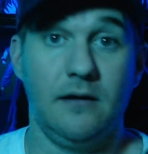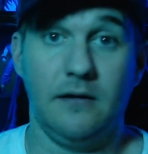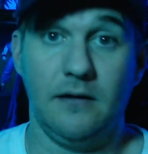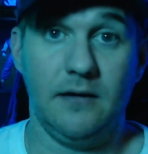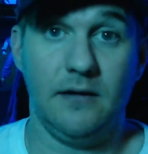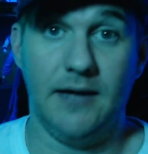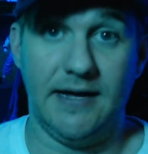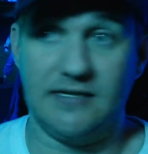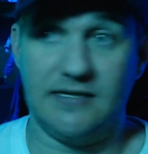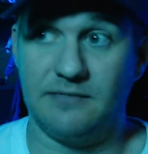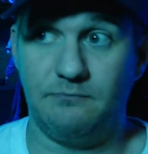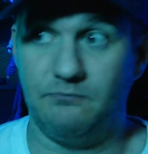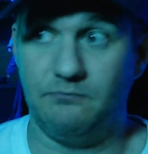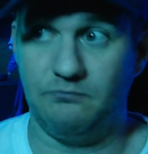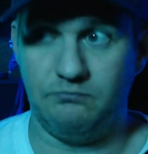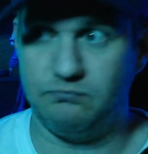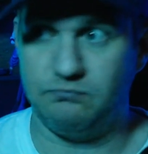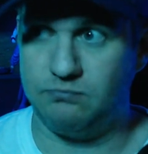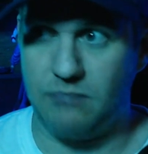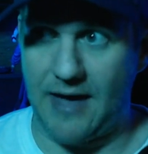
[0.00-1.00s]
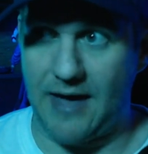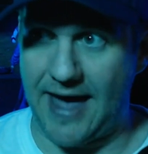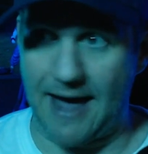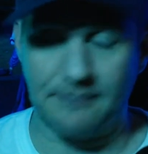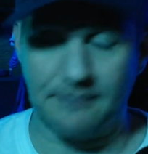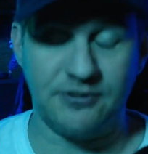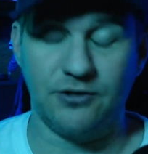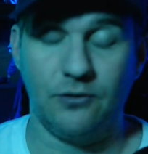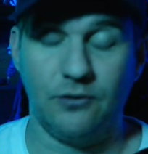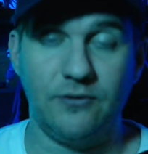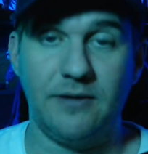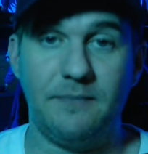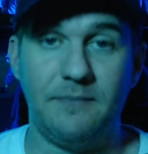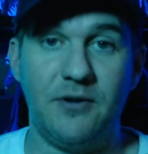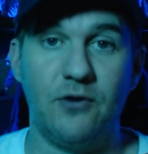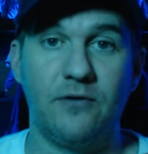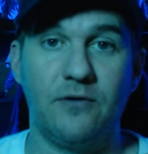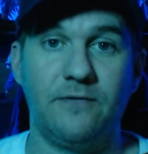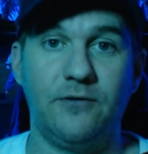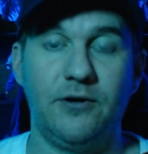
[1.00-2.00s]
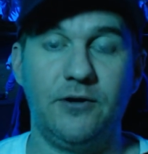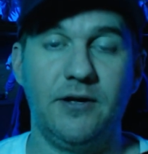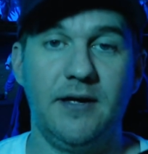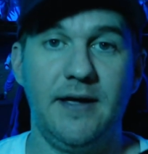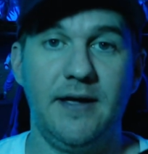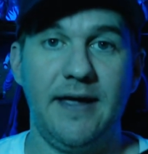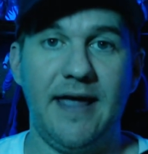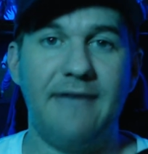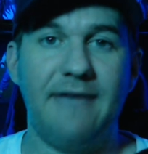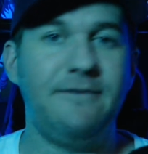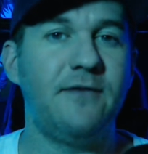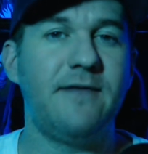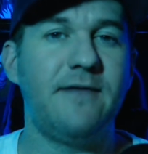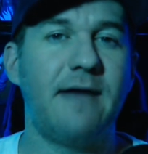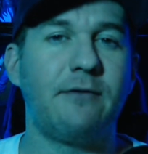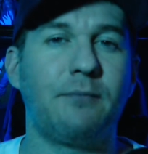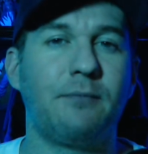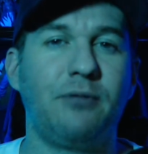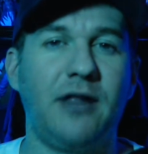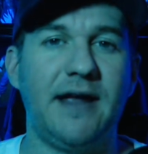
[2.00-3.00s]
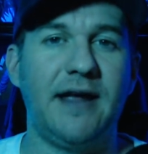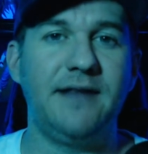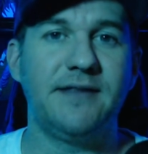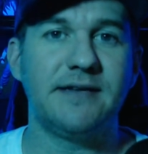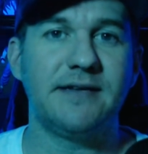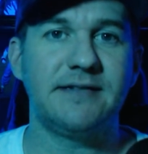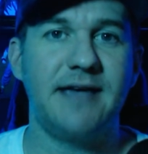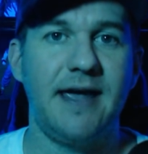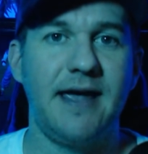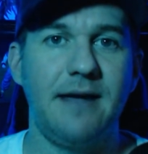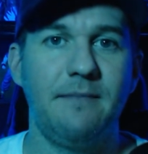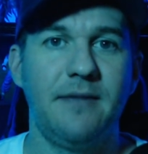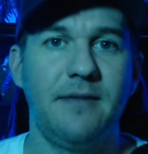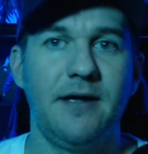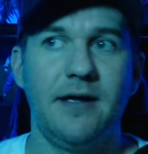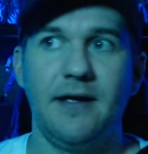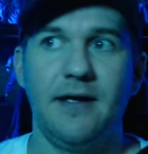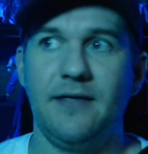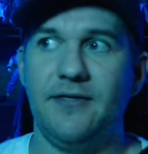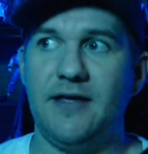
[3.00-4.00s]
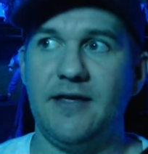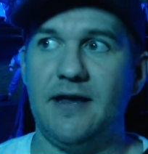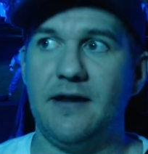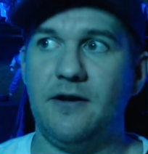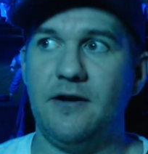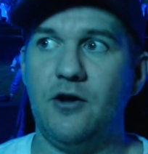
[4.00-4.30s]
It's absolutely beautiful. If you've never played this game, the new